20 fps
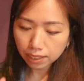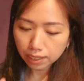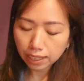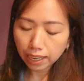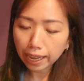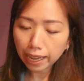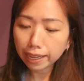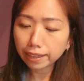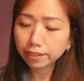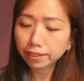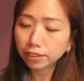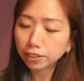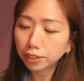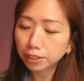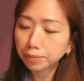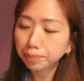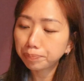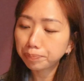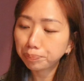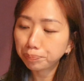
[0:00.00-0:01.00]

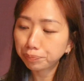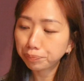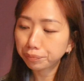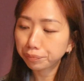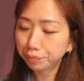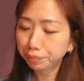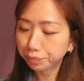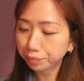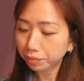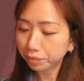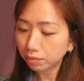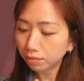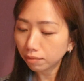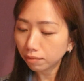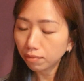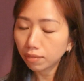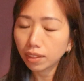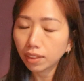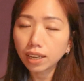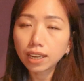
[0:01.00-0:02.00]
And
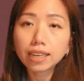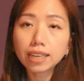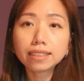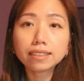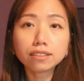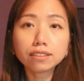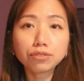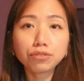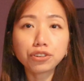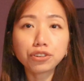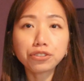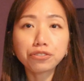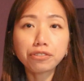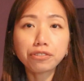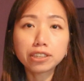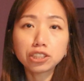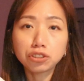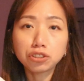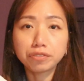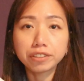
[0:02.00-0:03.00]
it is for
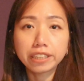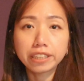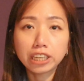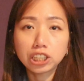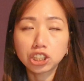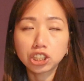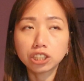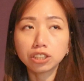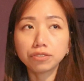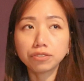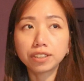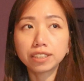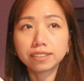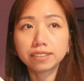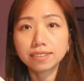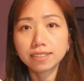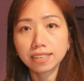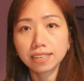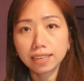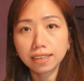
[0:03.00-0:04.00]
rejuvenation of the
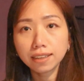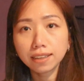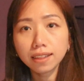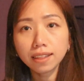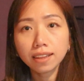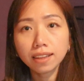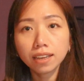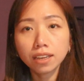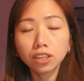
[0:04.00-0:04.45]
skin.